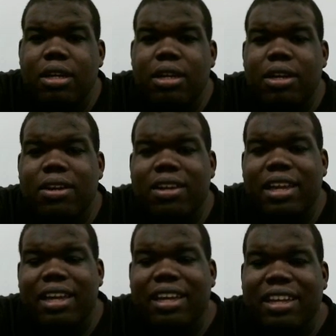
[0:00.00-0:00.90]

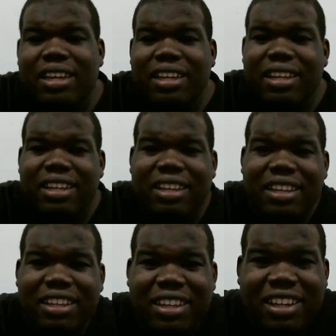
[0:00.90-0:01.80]
Okay.
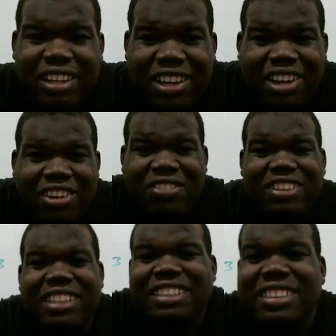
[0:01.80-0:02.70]

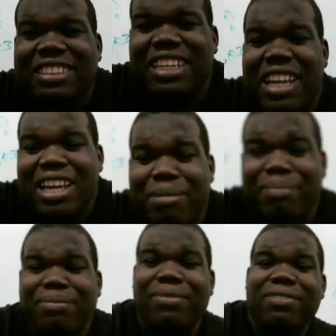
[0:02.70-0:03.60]
Hopefully this
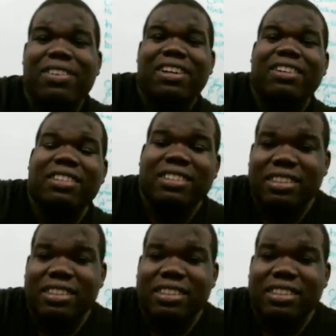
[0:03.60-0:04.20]
time, well,